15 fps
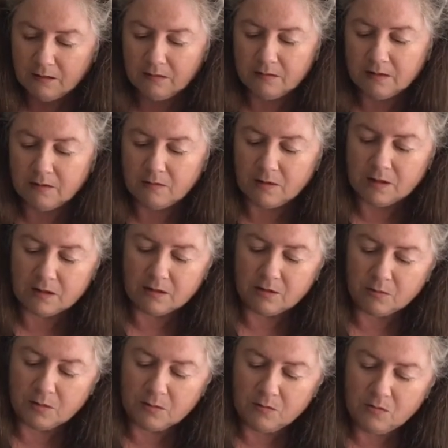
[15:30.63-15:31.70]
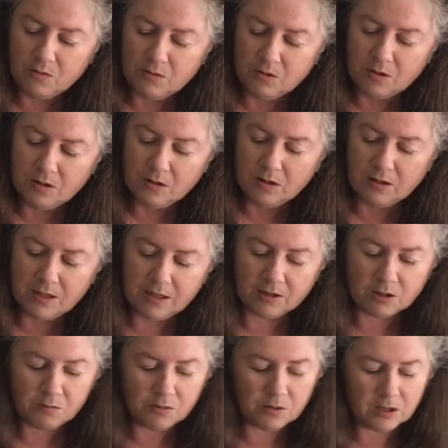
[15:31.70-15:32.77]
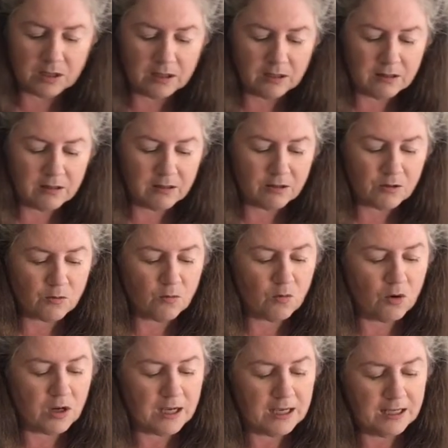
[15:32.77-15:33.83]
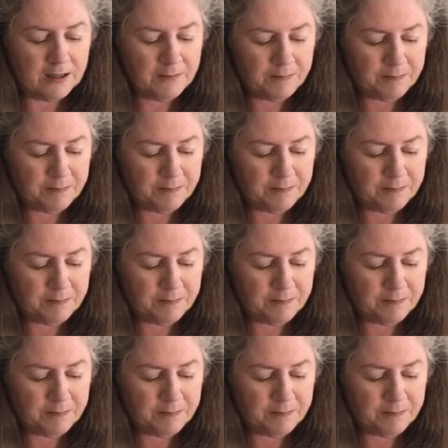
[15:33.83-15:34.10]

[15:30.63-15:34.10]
That needs a little bit more. That looks pretty good. So there's one.